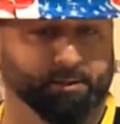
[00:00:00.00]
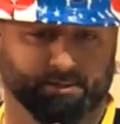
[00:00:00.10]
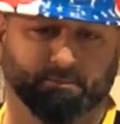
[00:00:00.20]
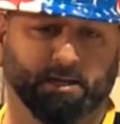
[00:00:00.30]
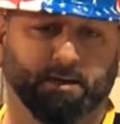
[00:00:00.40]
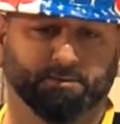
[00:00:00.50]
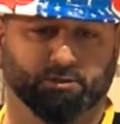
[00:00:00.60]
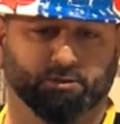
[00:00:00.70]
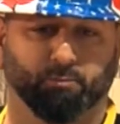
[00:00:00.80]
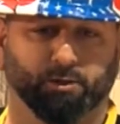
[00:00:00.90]
But sometimes
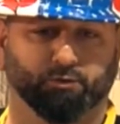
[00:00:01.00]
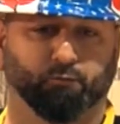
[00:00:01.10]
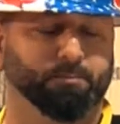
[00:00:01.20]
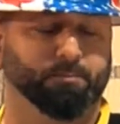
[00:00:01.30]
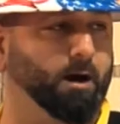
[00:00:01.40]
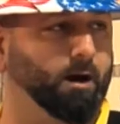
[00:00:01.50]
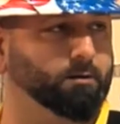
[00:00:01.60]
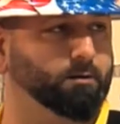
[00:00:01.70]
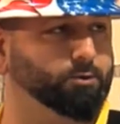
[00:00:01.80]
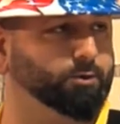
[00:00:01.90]
there's so much rebar,
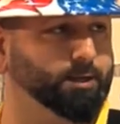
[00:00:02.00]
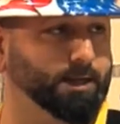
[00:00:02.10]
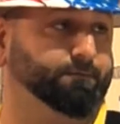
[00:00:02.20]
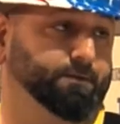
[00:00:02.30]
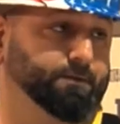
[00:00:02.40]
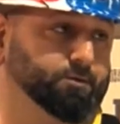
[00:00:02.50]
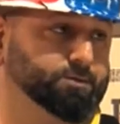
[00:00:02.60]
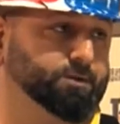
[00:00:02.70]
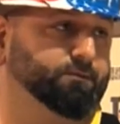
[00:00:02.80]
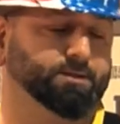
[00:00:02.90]
you cannot fit those
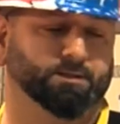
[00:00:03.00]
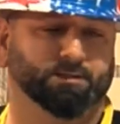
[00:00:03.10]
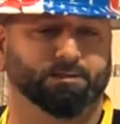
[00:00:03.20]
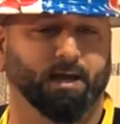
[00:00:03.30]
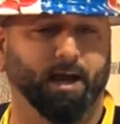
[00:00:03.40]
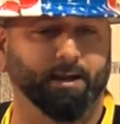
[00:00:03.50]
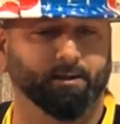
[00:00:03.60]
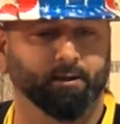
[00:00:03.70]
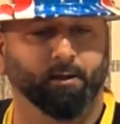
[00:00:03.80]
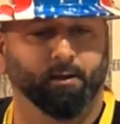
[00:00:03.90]
devices inside.
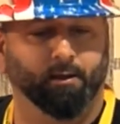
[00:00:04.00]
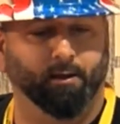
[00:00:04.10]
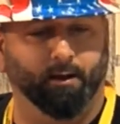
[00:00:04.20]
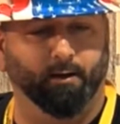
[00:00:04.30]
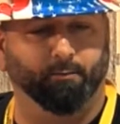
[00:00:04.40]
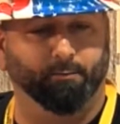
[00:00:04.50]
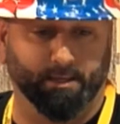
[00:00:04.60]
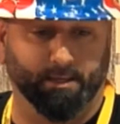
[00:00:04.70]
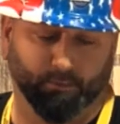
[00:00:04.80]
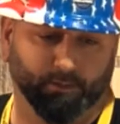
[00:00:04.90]

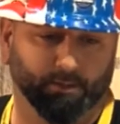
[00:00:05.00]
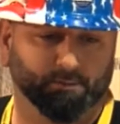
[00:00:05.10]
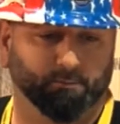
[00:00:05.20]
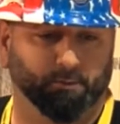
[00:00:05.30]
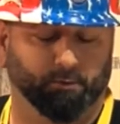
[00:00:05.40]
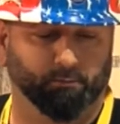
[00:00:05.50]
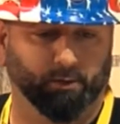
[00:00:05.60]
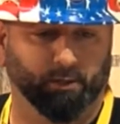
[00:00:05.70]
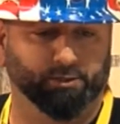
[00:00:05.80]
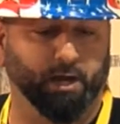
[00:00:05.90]
That's where this one would
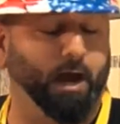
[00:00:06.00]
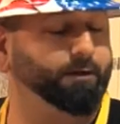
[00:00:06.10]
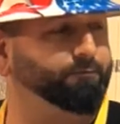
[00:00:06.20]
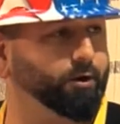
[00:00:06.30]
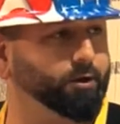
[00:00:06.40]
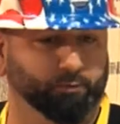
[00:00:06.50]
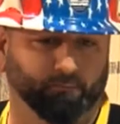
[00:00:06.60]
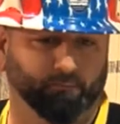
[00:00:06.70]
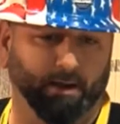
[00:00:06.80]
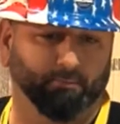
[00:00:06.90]
really shine for you. You
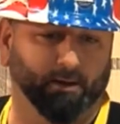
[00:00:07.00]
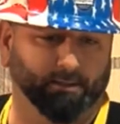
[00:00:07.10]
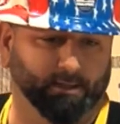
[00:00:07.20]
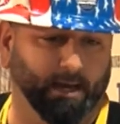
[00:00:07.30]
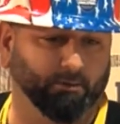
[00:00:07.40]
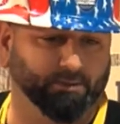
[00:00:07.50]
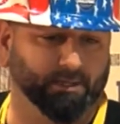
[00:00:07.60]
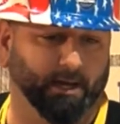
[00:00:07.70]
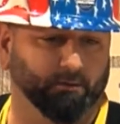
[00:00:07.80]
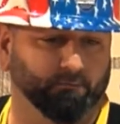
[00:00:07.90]
vibrate the
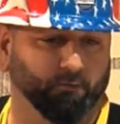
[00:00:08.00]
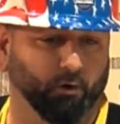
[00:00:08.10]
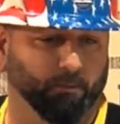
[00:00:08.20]
outside of the form.